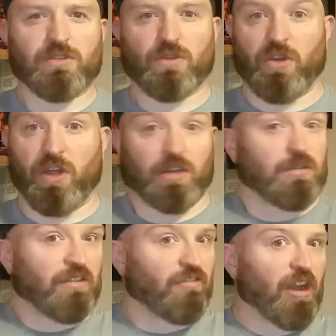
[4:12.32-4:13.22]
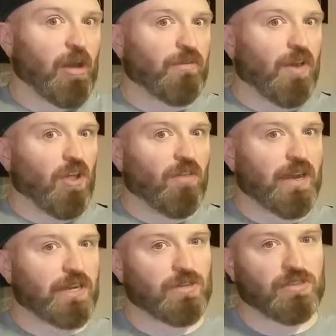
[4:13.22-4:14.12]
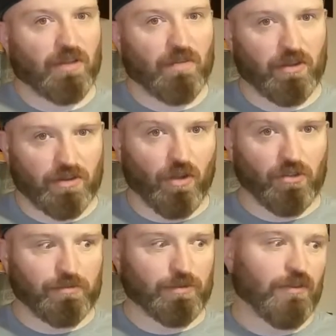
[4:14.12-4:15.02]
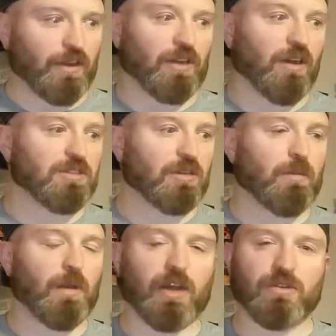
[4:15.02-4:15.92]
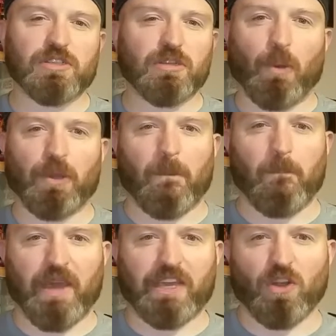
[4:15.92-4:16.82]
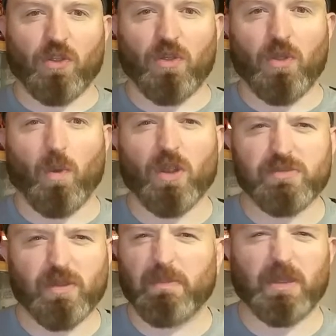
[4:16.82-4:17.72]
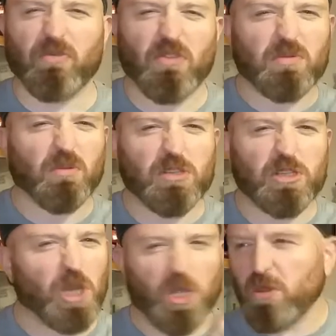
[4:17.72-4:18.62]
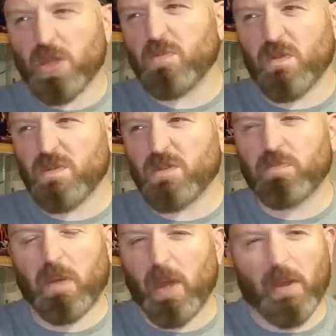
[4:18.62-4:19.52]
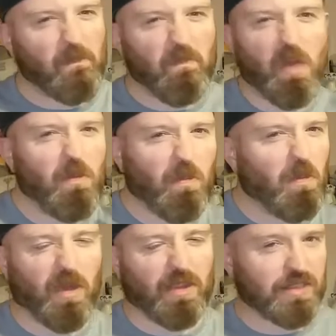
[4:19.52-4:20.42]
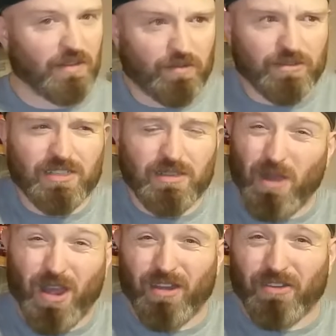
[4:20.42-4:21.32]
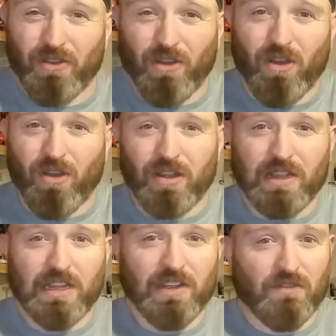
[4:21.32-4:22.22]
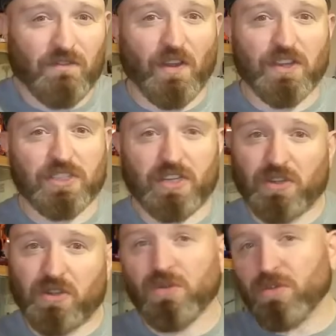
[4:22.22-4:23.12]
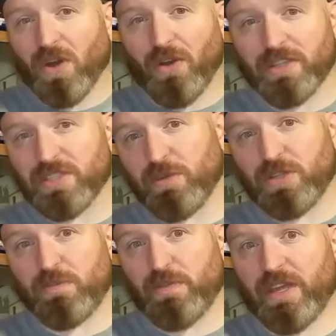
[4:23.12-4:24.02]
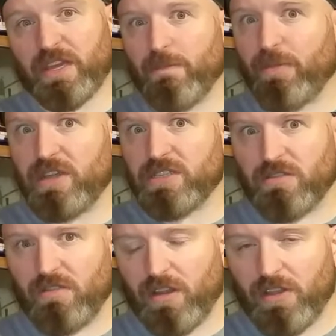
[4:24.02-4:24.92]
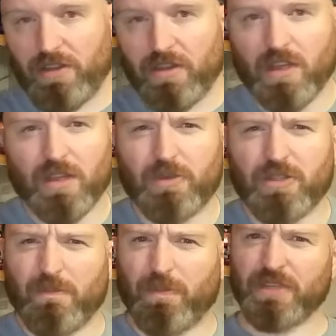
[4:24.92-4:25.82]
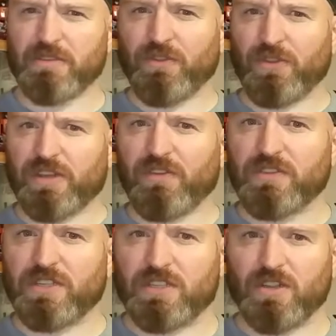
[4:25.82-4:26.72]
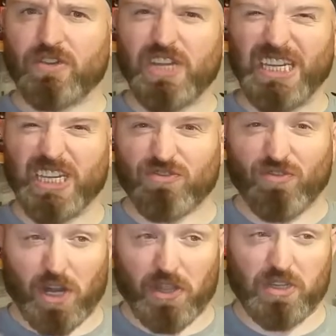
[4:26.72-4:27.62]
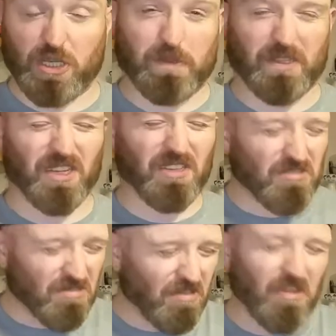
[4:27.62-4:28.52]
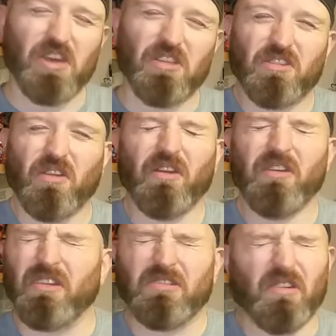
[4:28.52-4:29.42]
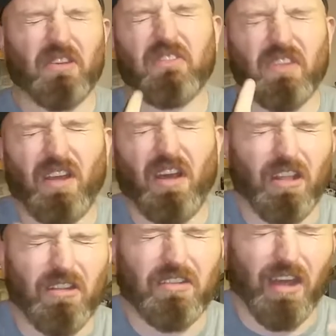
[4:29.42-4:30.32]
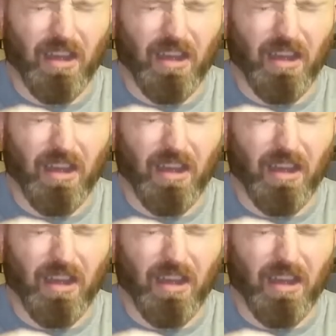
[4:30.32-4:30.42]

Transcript: So, like, right now we've got a lot of Megatrons coming out and all of them look fucking awesome. I don't see the point in picking on the worst one. It'd be like, this one's shit and this one's better and nah. It's like, well, it doesn't matter. They're all functioning cool toys that we should be, like, embracing rather than... We should embrace them for their differences and their uniqueness rather than just being like, he's not like the toy, he's not got the same colour